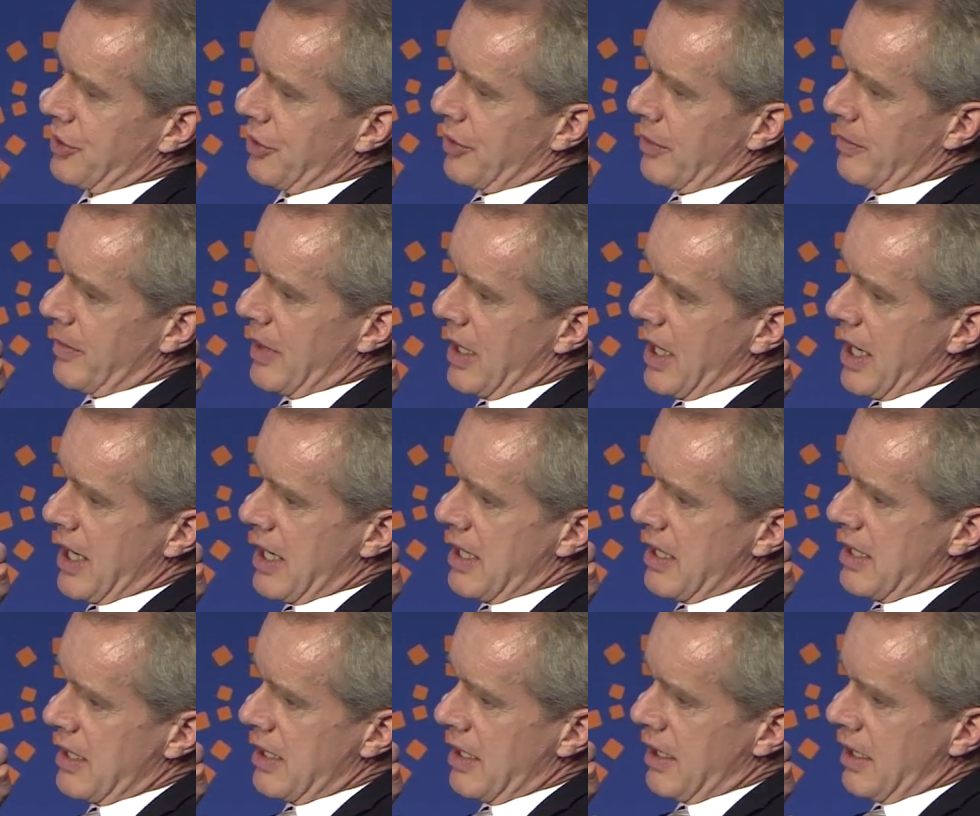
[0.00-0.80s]
your
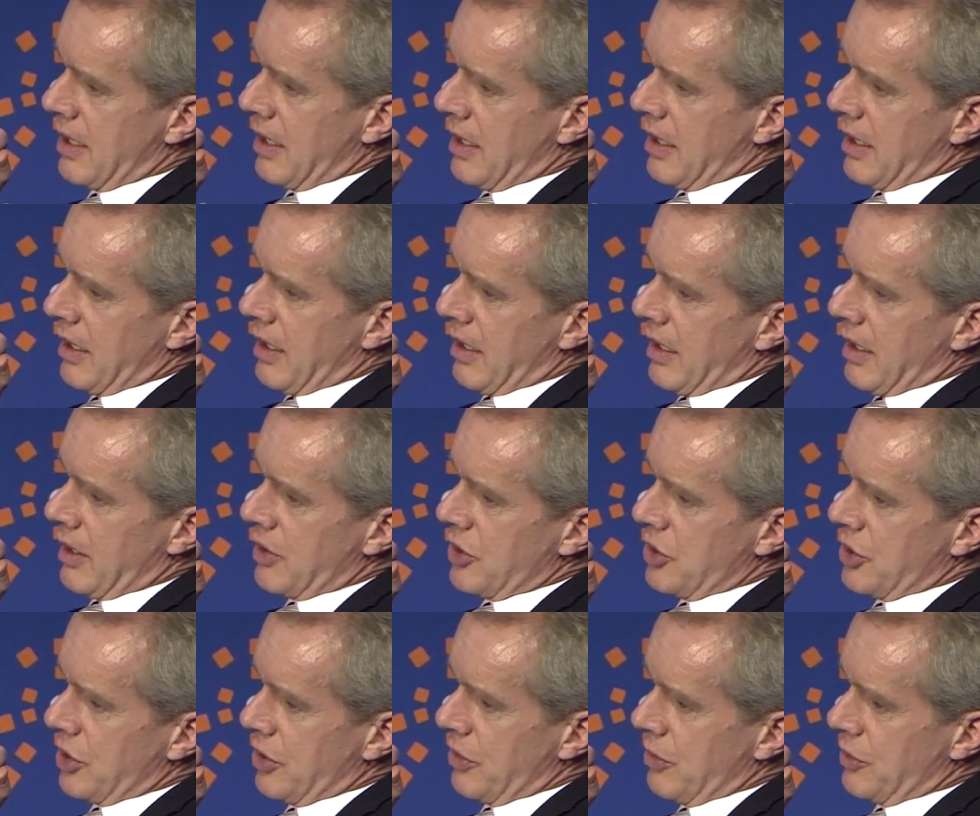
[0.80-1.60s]
mind
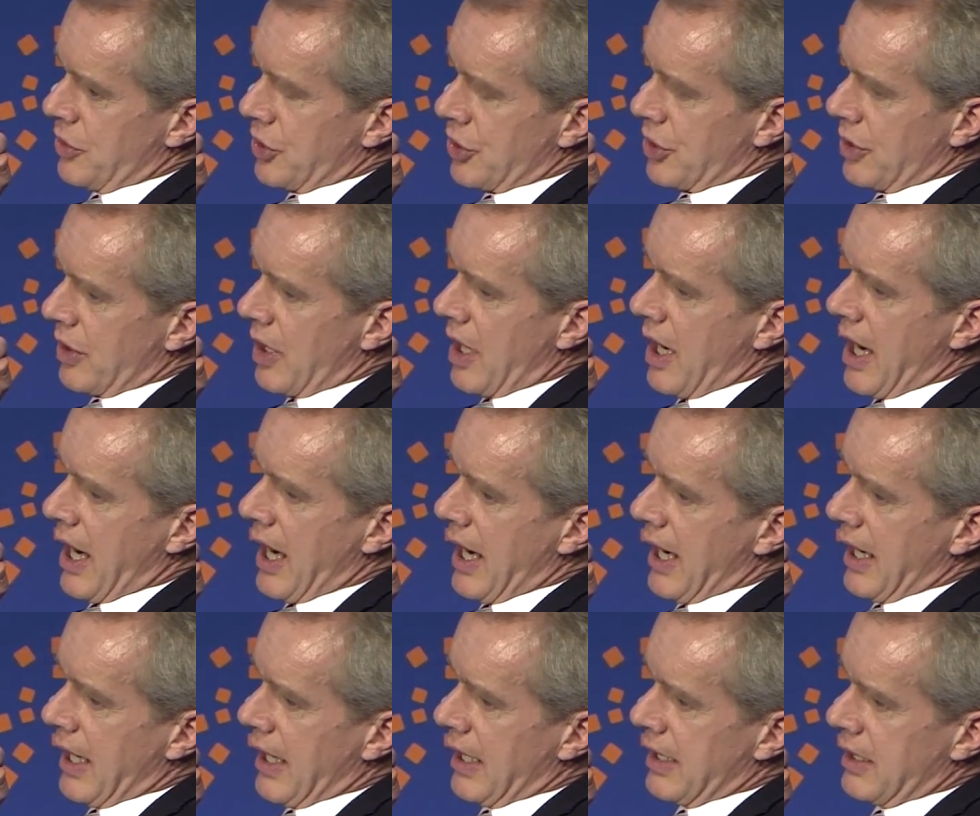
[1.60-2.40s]
to
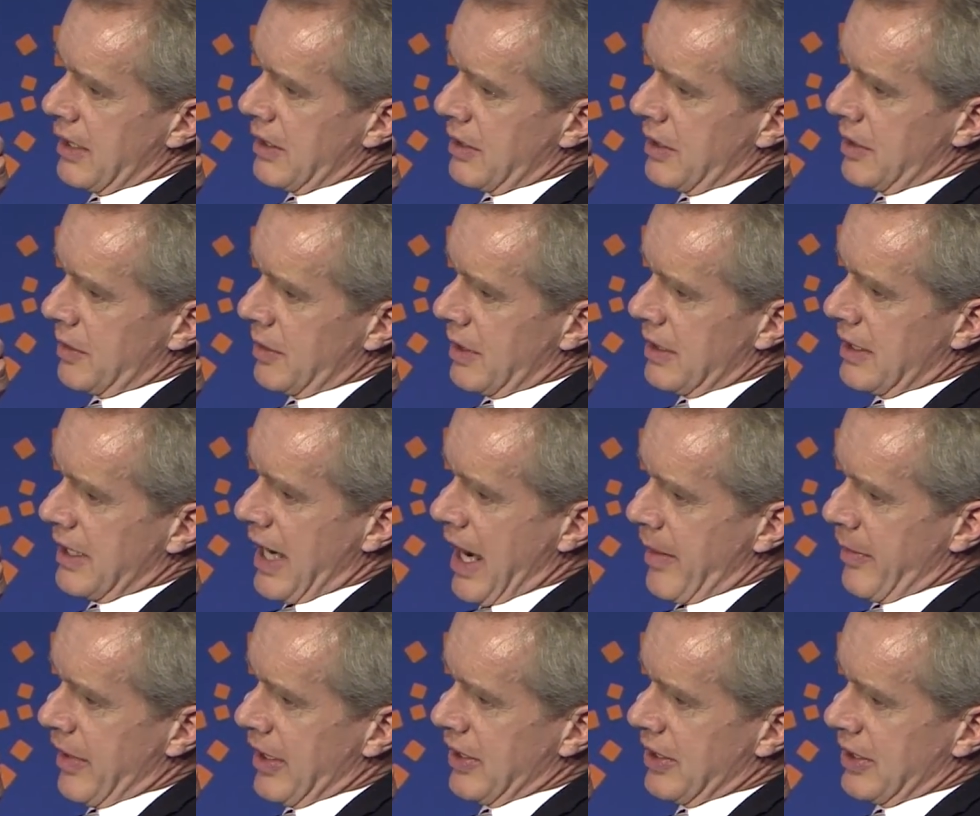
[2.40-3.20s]
try and do a
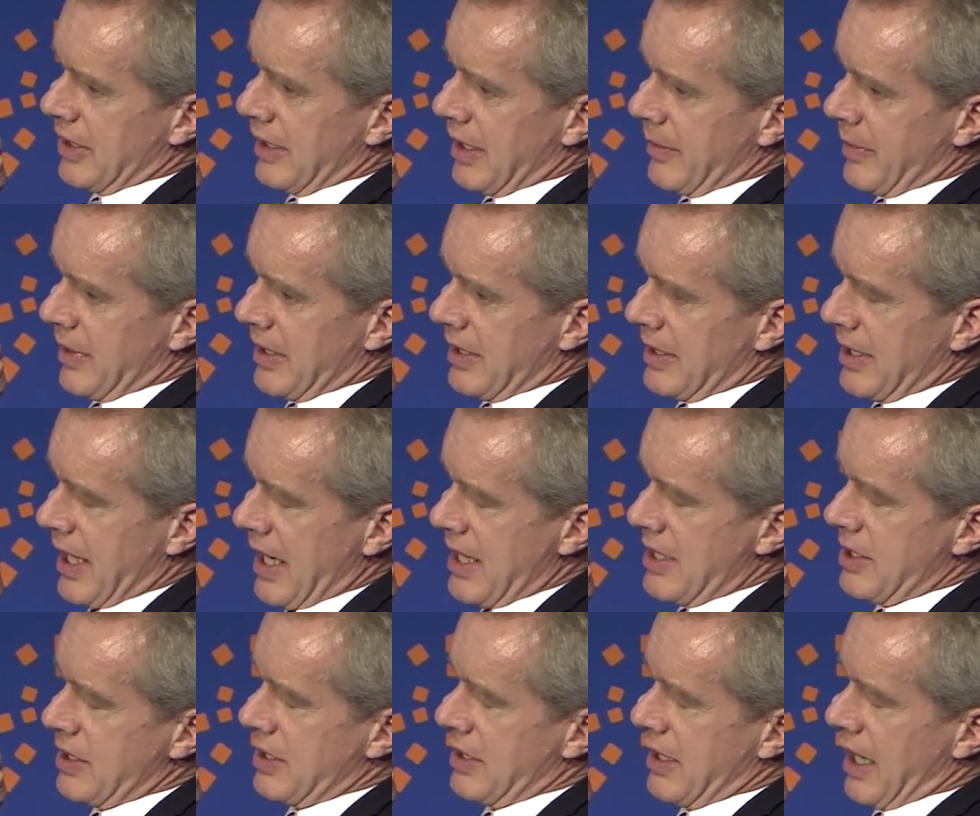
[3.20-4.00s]
damage
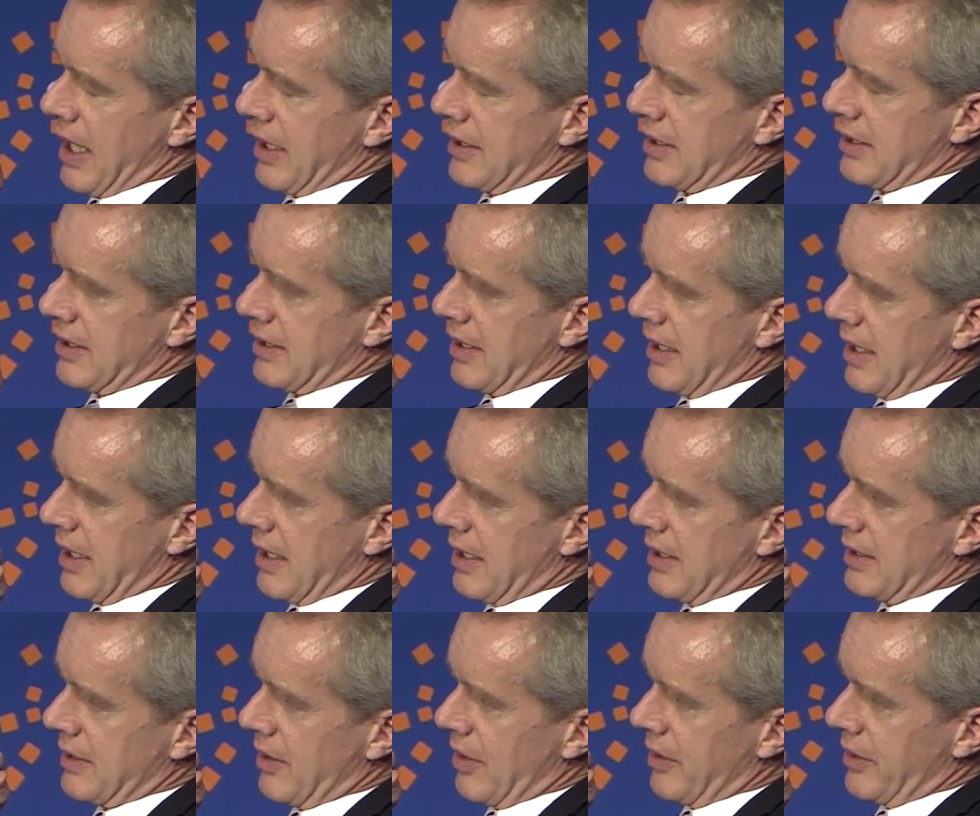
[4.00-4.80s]
limitation
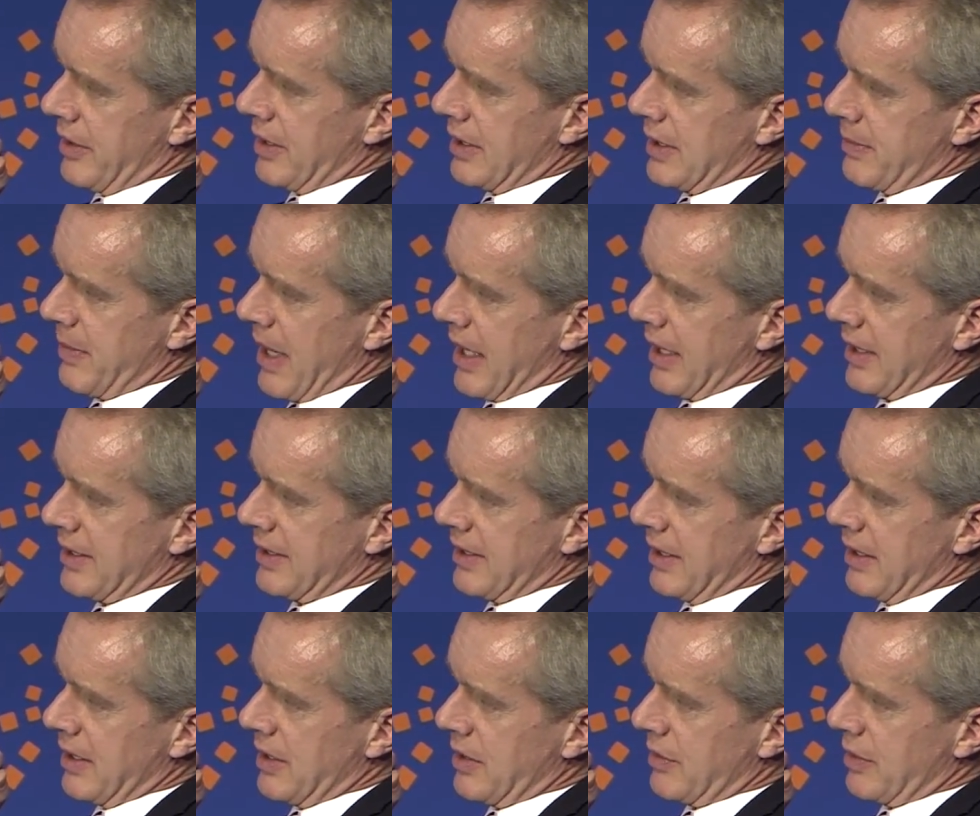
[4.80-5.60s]
exercise on this
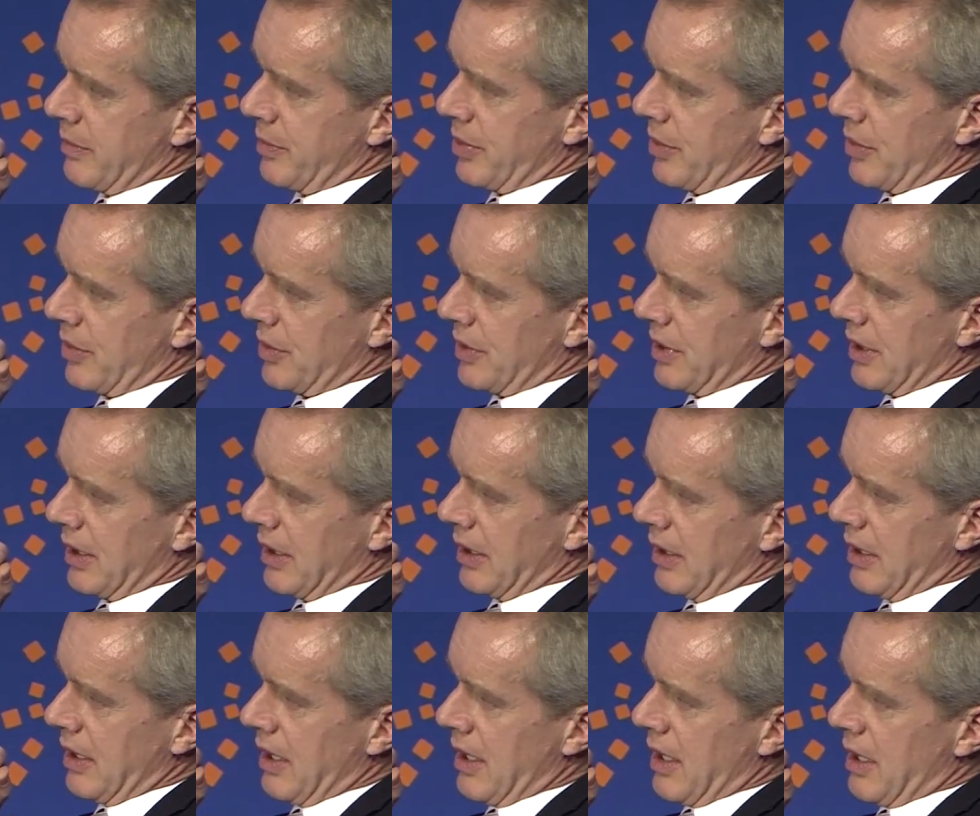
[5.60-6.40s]
magazine's
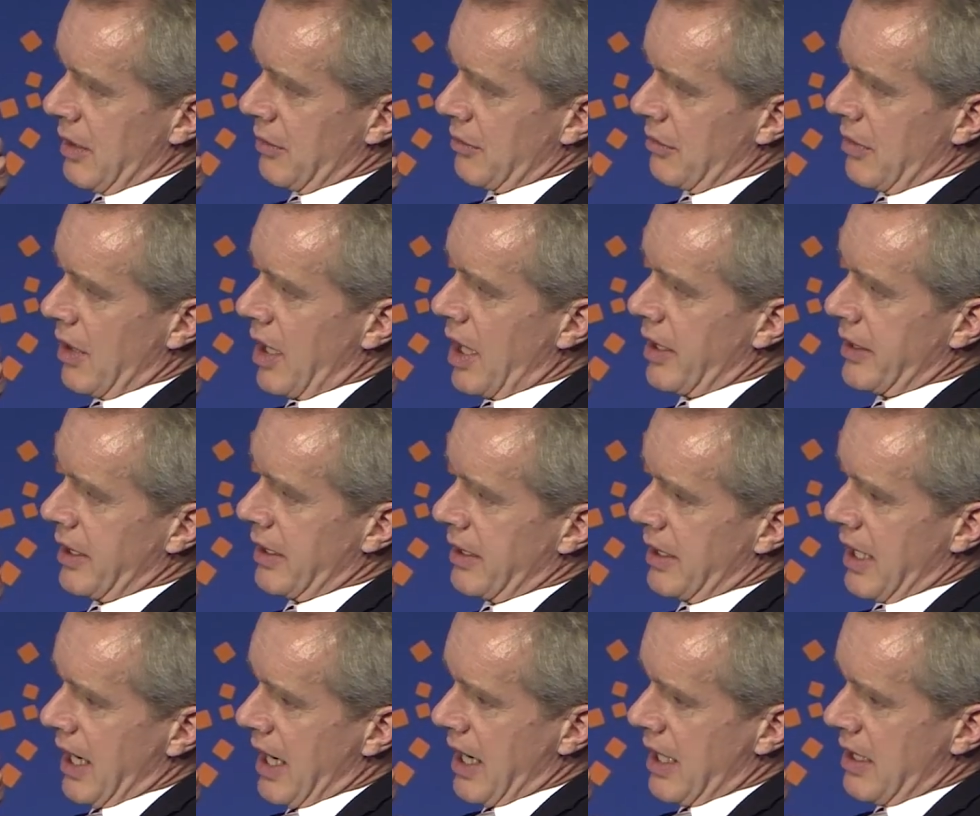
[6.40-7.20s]
reporting
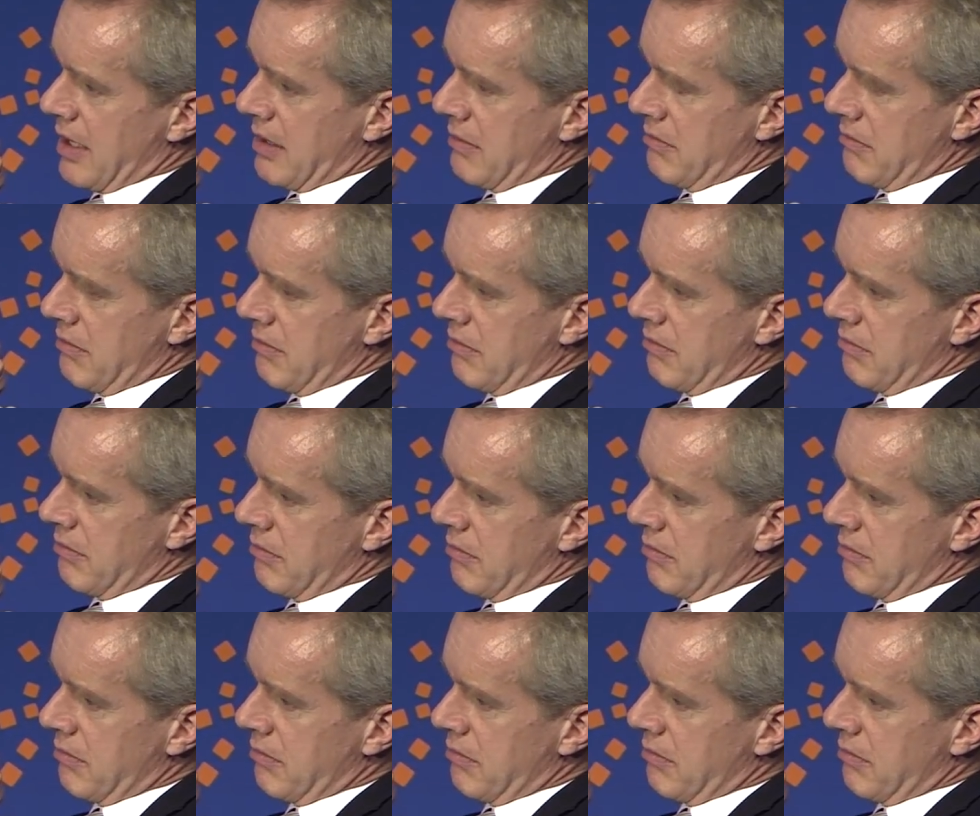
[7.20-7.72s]
rather than